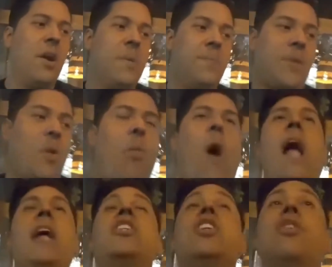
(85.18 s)
Yeah. Why
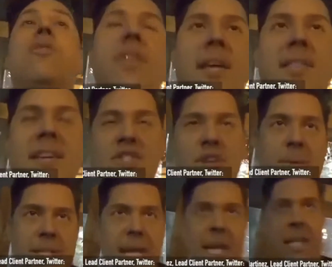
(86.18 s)
do you think this should be
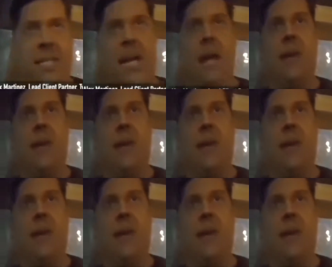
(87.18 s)
taken down?